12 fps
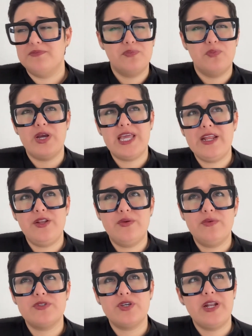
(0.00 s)
what can I
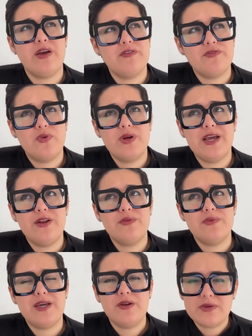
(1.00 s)
do? So now at 40,
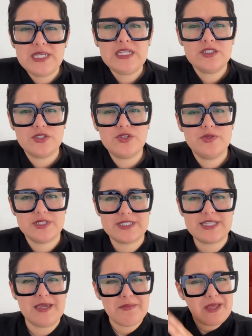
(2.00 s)
I don't need to do the
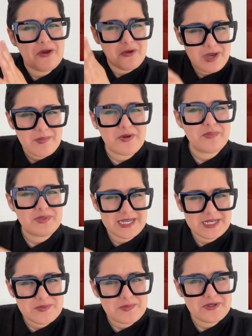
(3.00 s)
same like grammar
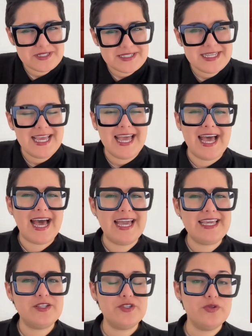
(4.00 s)
textbooks. I
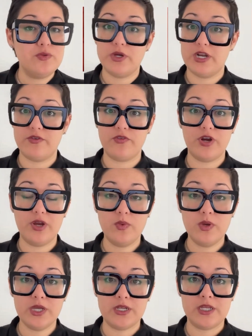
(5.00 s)
can do whatever I
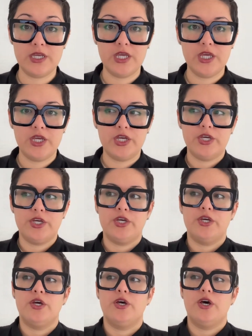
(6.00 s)
want.
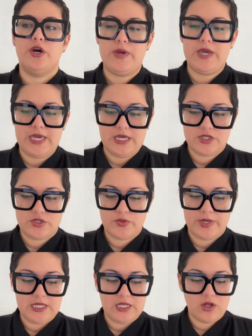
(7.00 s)
Okay, so do
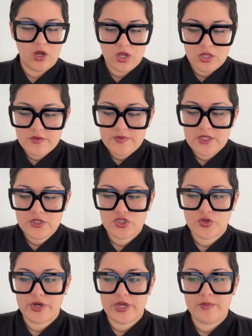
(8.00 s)
I need all of English
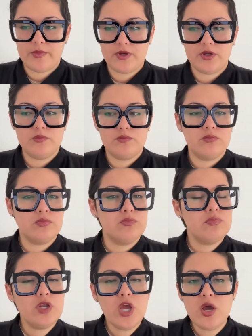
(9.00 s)
grammar?
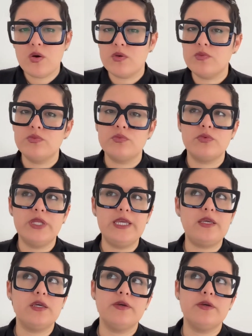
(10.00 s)
No. Like